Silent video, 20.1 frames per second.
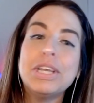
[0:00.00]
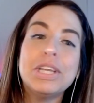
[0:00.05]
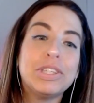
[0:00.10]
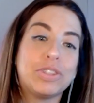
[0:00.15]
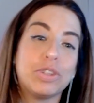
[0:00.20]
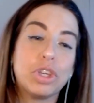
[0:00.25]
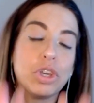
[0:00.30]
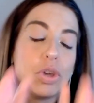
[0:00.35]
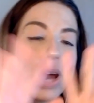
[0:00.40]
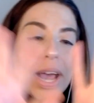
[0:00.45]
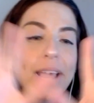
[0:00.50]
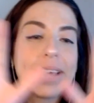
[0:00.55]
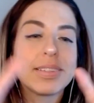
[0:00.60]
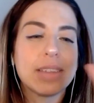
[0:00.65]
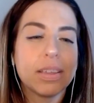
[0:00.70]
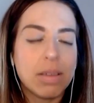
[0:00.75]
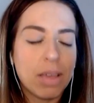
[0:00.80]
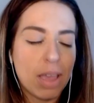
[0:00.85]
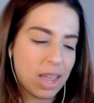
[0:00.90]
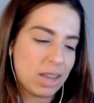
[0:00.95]
So you
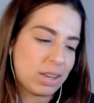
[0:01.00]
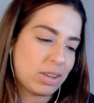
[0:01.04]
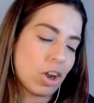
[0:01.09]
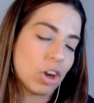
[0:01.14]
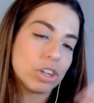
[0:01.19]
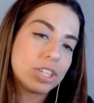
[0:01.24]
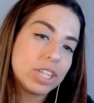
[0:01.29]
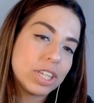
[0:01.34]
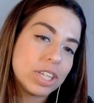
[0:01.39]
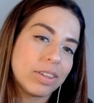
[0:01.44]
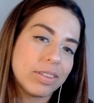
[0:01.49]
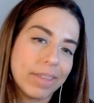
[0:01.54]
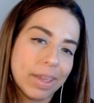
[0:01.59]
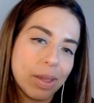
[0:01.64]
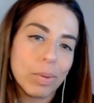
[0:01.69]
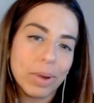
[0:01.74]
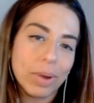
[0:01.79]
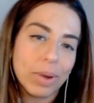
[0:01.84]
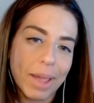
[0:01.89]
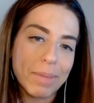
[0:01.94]
guys
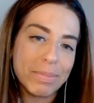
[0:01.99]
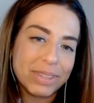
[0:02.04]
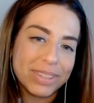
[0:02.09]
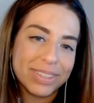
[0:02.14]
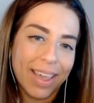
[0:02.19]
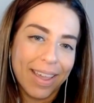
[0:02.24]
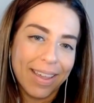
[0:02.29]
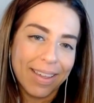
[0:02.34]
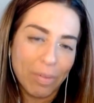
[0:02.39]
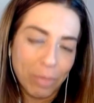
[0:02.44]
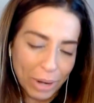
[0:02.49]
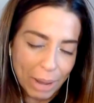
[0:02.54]
articulate what I'm saying,